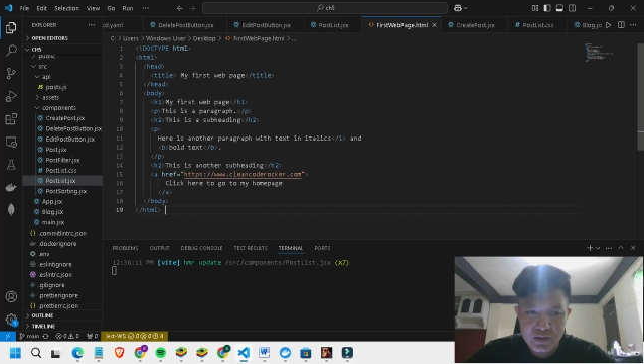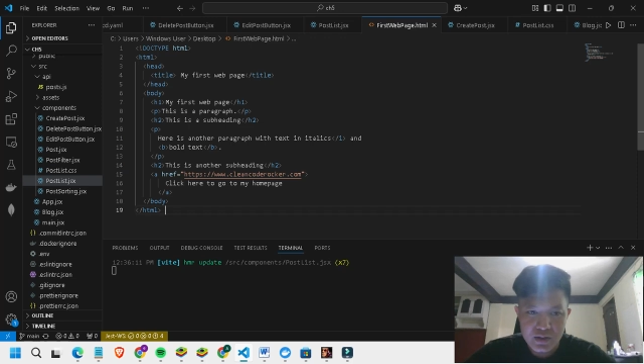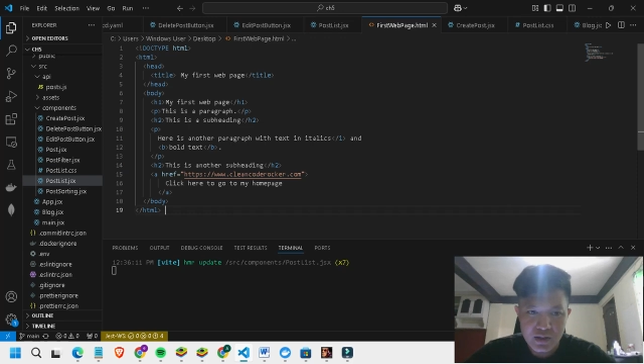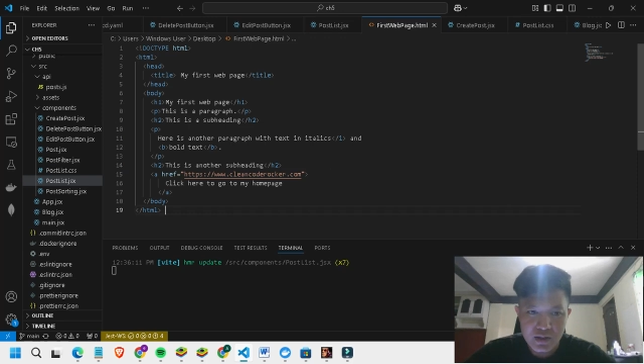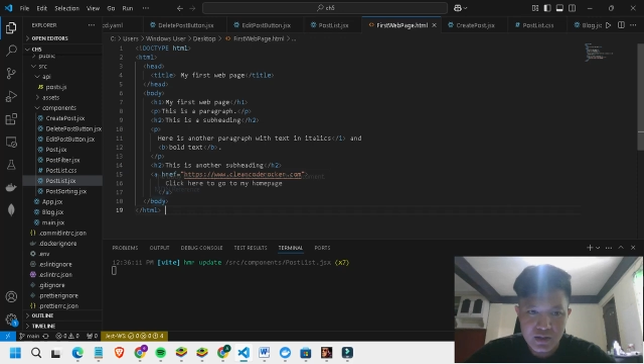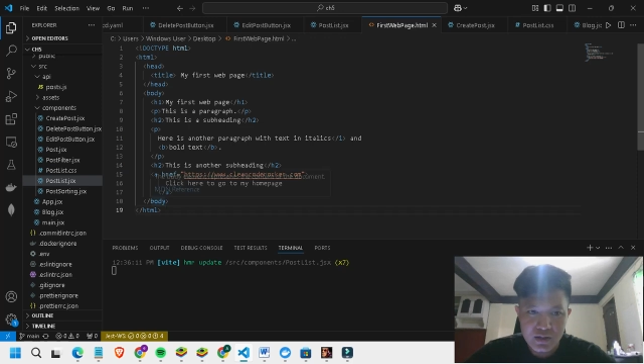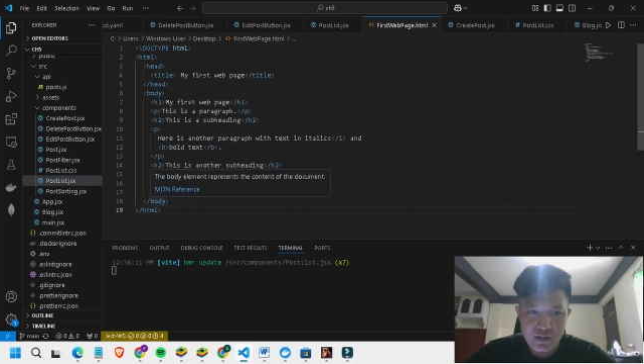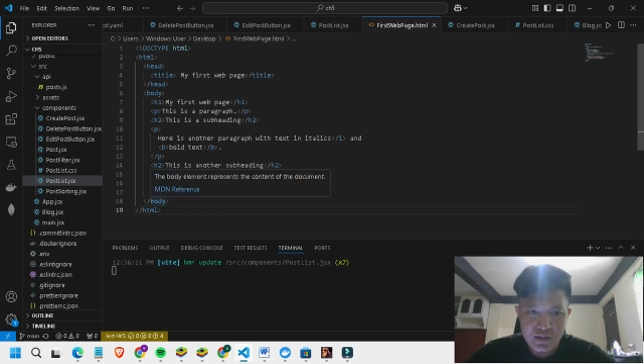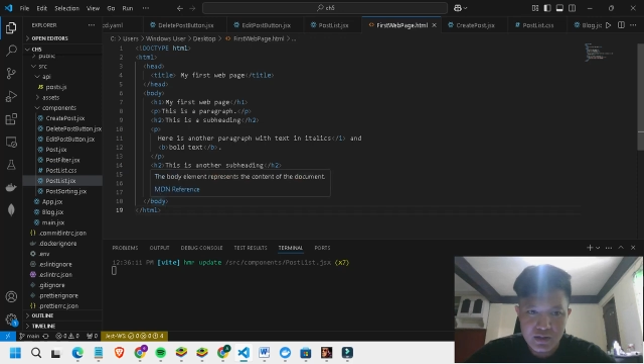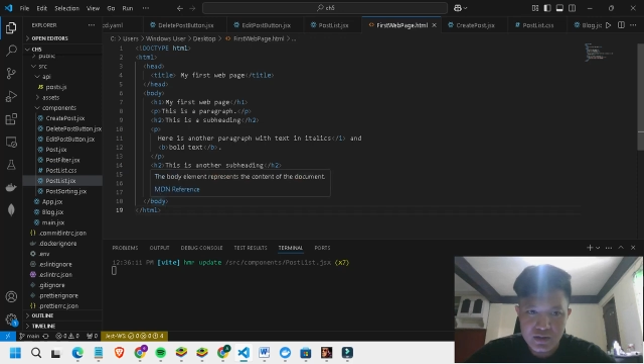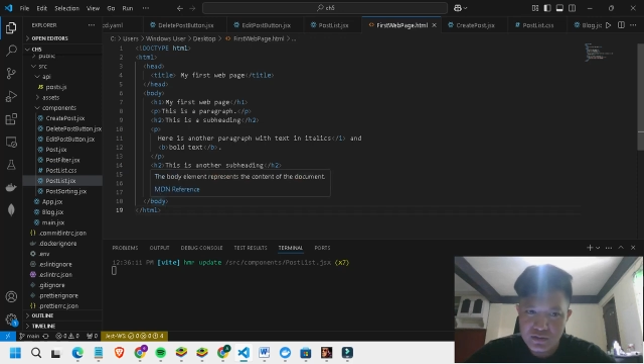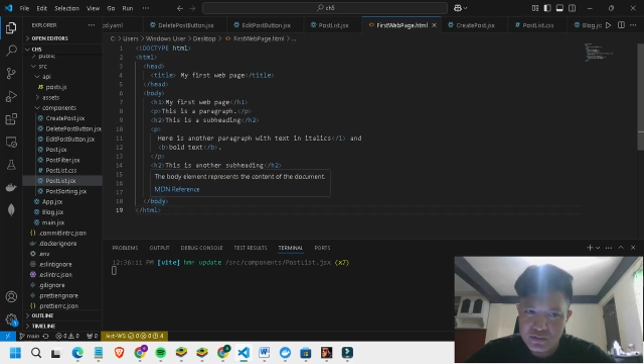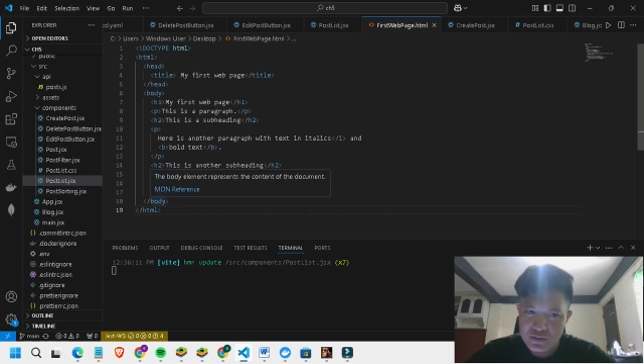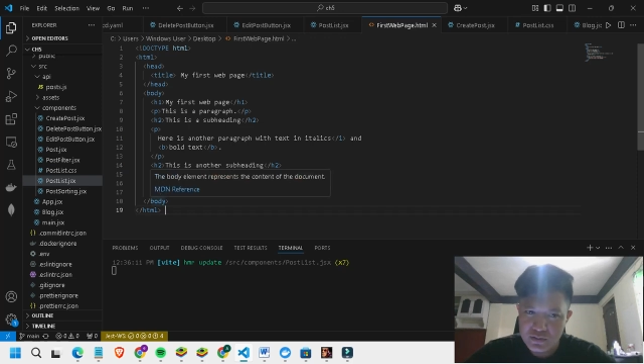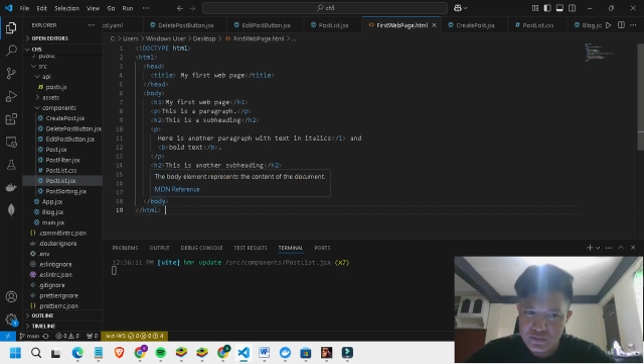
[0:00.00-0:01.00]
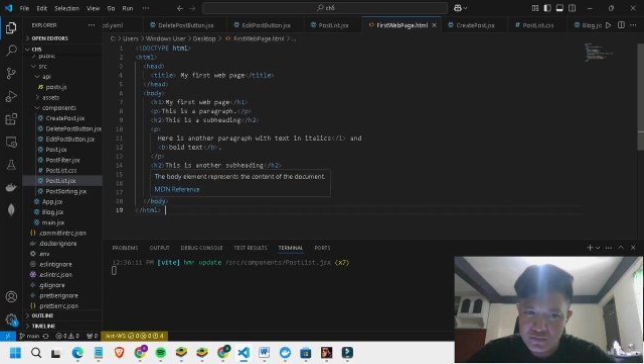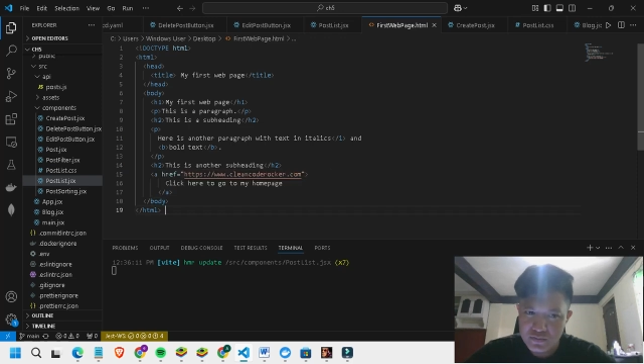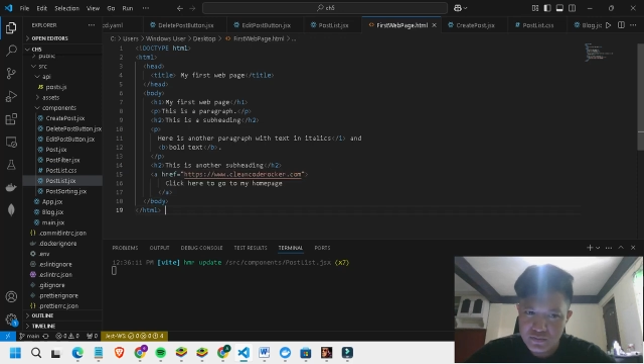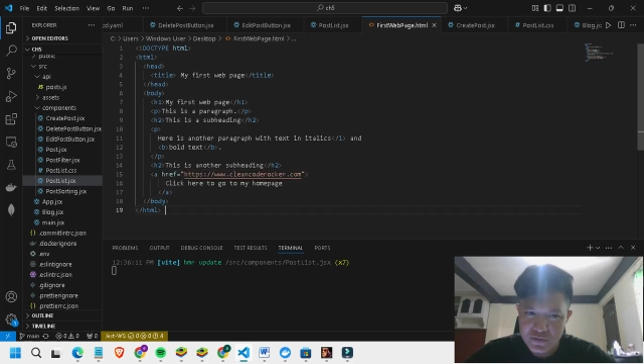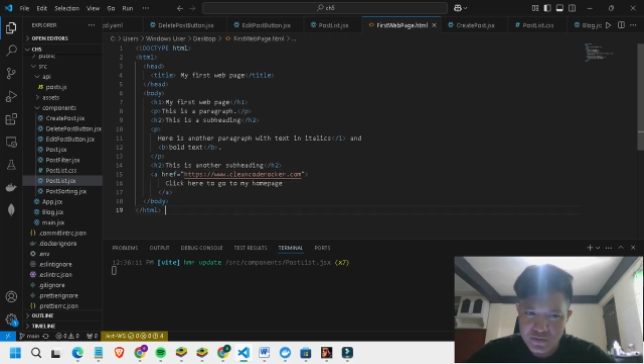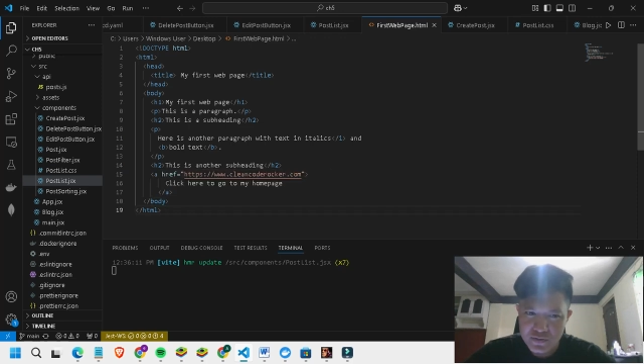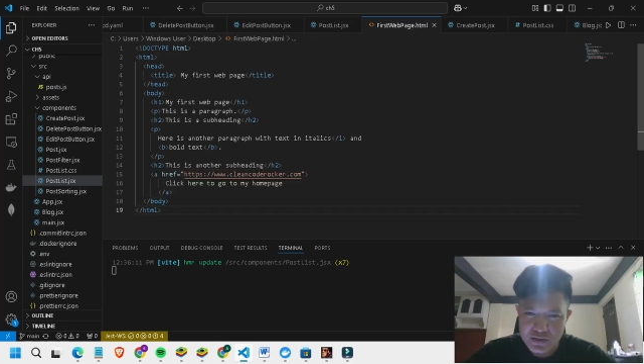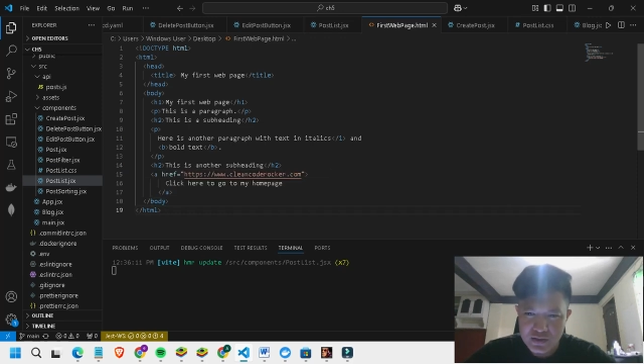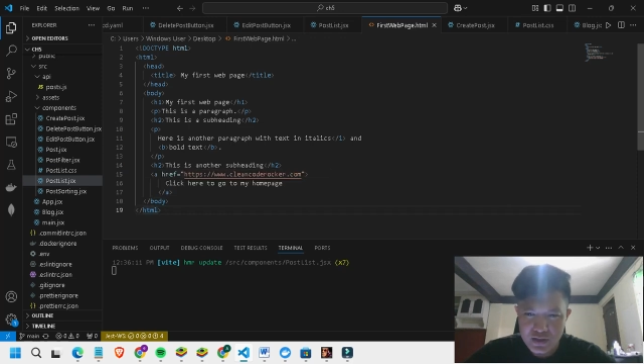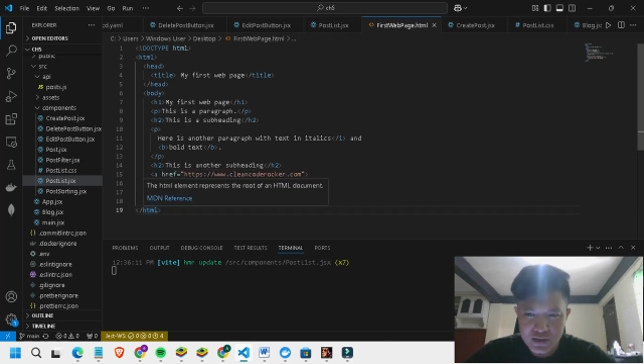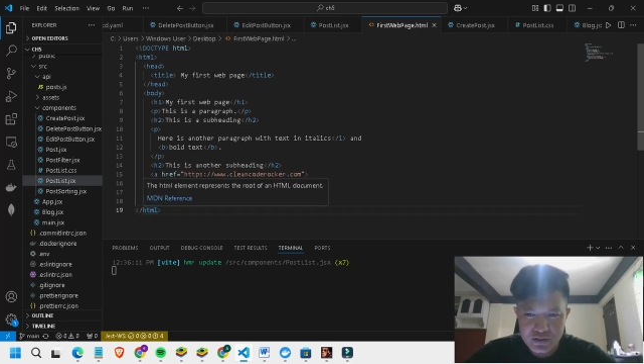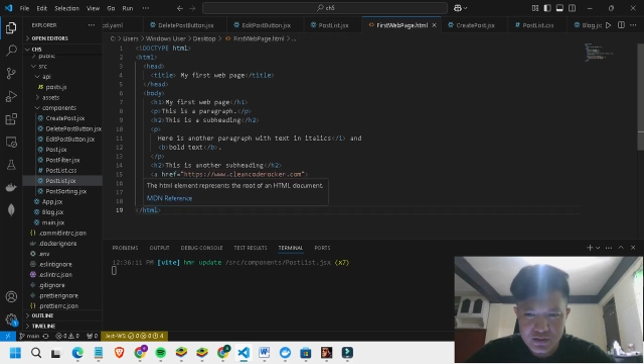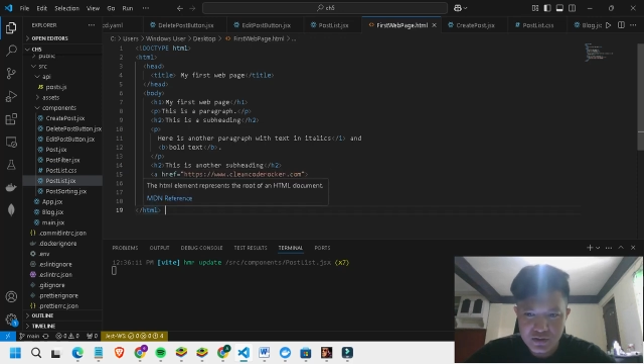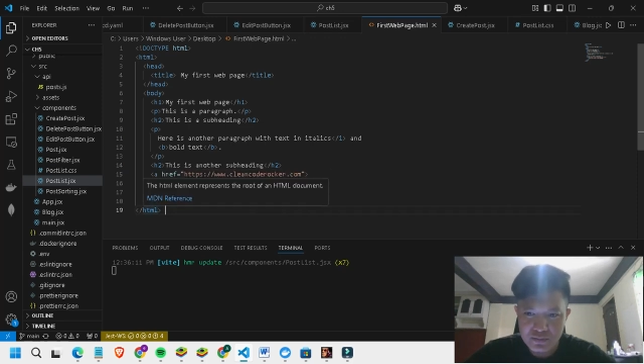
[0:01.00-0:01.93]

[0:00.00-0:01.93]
Yeah, I don't know forward slash